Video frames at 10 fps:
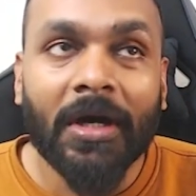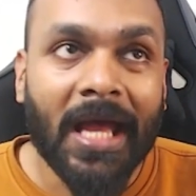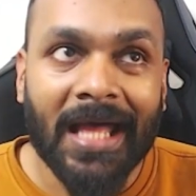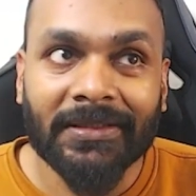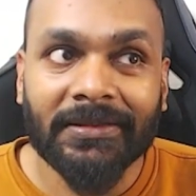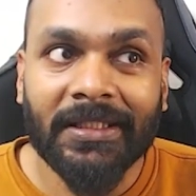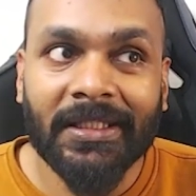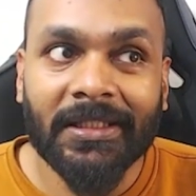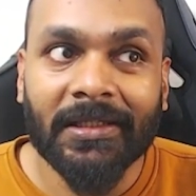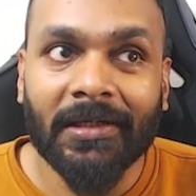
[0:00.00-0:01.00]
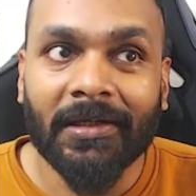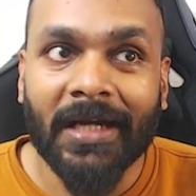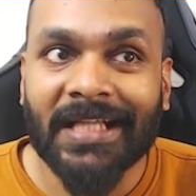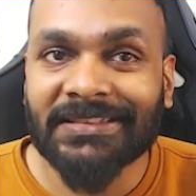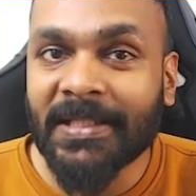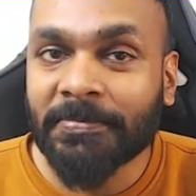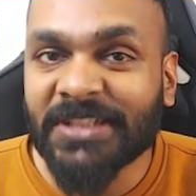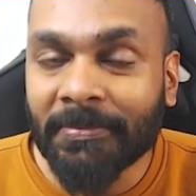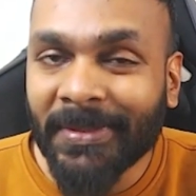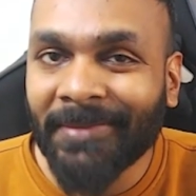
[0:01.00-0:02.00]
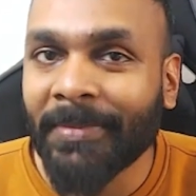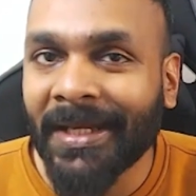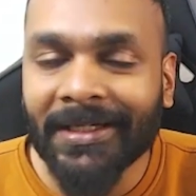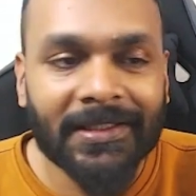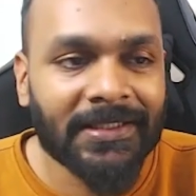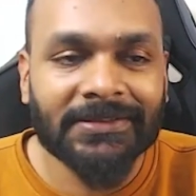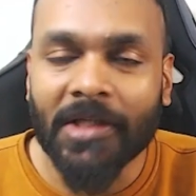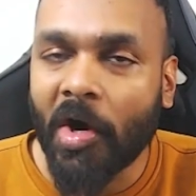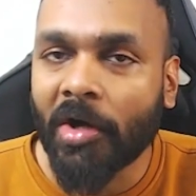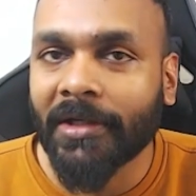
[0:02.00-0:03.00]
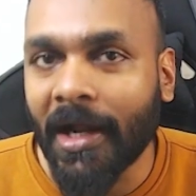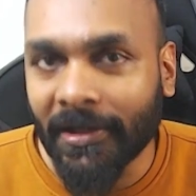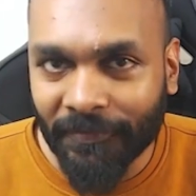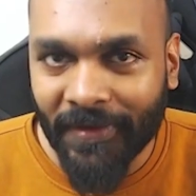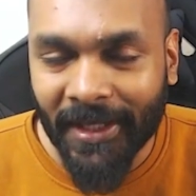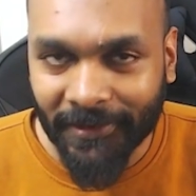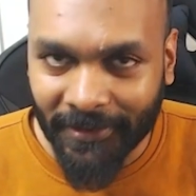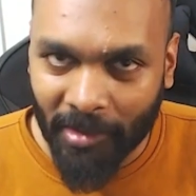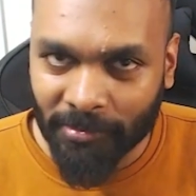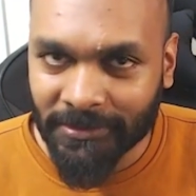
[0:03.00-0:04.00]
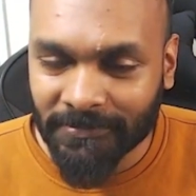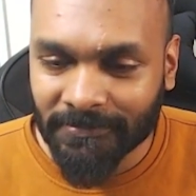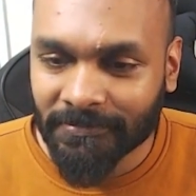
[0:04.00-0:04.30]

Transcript: And the uh, exception being made is on unfair grounds.